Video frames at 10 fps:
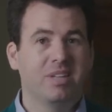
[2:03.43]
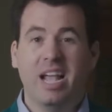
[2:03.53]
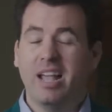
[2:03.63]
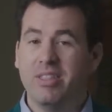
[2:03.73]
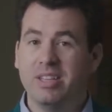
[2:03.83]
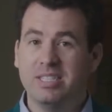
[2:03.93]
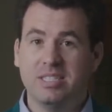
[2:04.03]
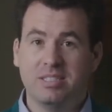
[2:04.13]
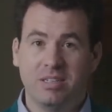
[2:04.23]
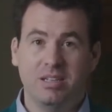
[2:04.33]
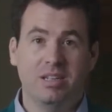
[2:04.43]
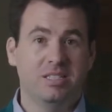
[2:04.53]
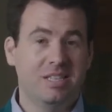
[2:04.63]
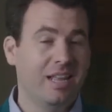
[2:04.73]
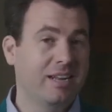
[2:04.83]
and this is
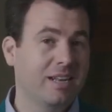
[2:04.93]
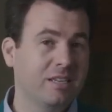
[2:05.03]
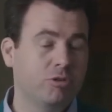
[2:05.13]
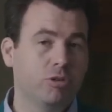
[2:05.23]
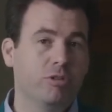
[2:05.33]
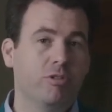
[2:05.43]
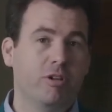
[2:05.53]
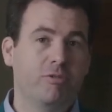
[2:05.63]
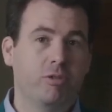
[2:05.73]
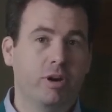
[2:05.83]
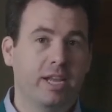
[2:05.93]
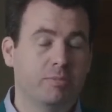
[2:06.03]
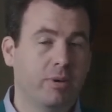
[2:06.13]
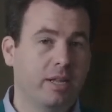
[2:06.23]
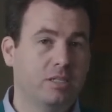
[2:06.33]
slightly true for
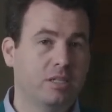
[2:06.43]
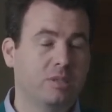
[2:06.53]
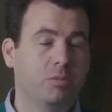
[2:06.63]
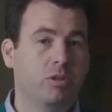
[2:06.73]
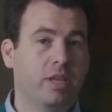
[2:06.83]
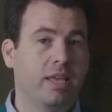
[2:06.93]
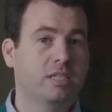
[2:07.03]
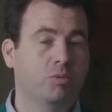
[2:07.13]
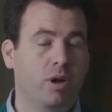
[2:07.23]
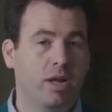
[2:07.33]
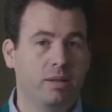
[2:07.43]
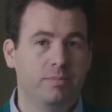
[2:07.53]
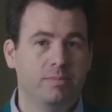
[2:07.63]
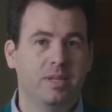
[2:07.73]
exponential smoothing as well.